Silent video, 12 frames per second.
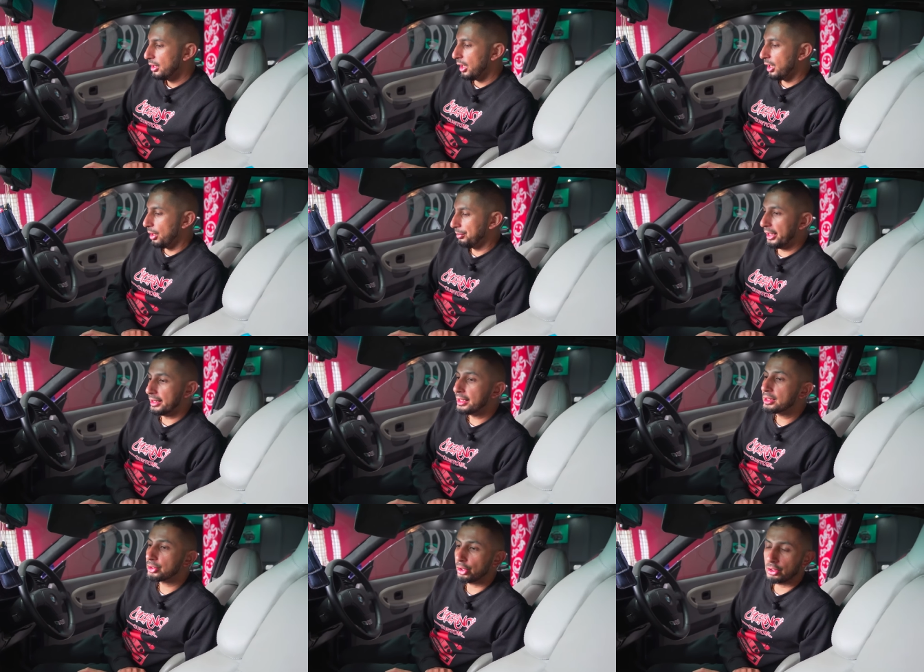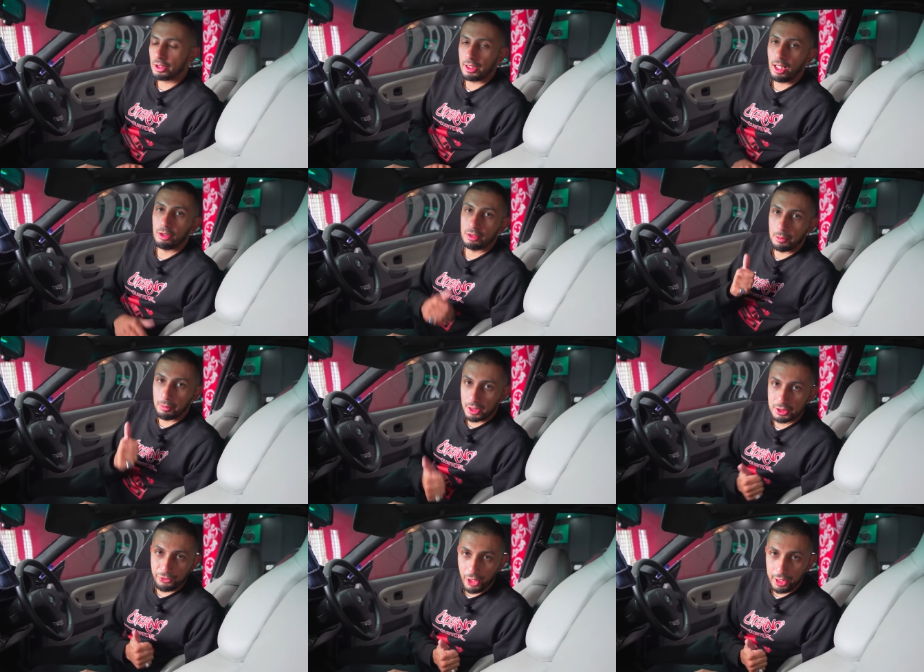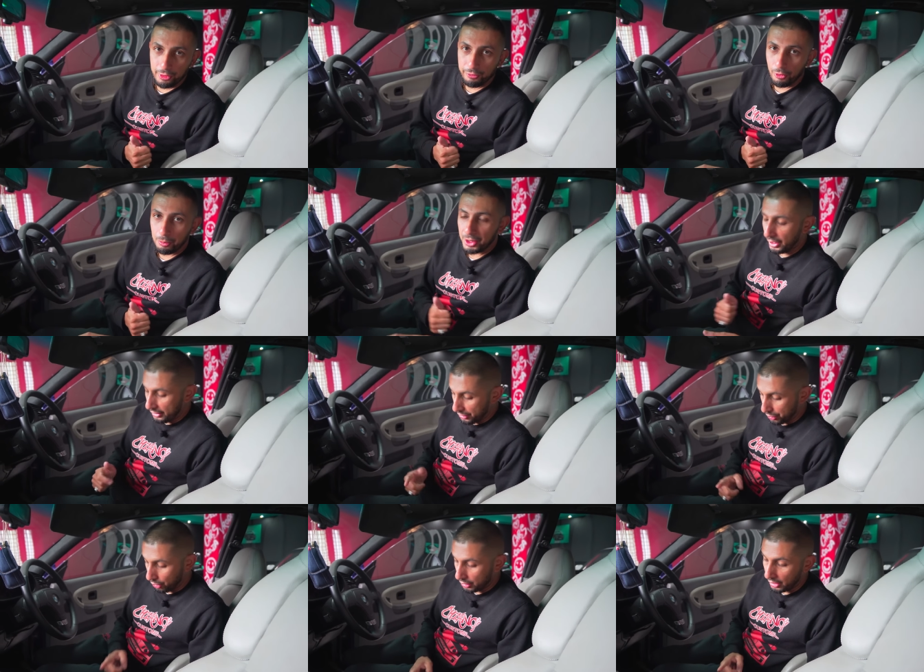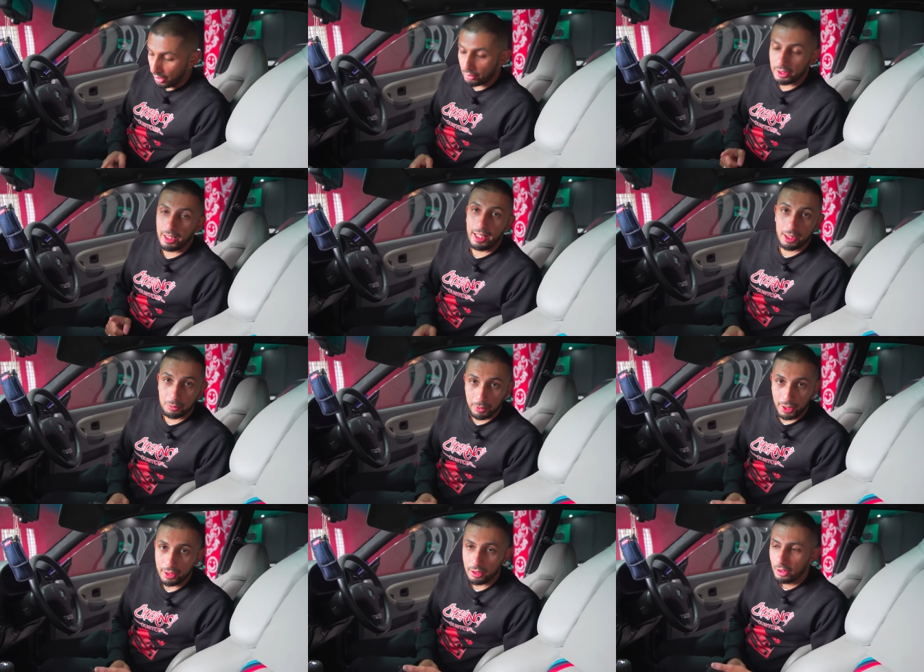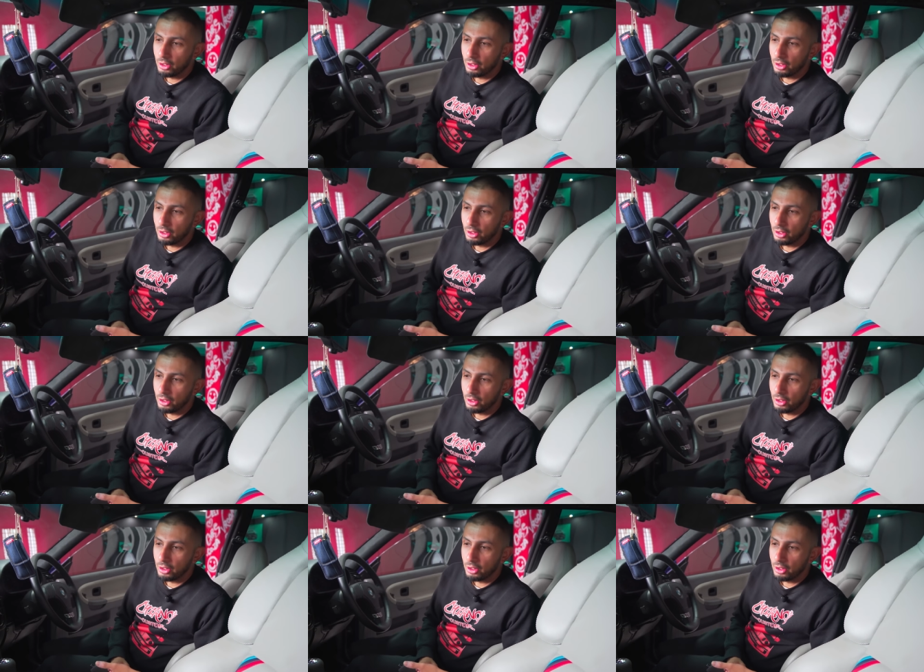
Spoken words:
and he sorted out the misfire for me and he sorted out the handbrake.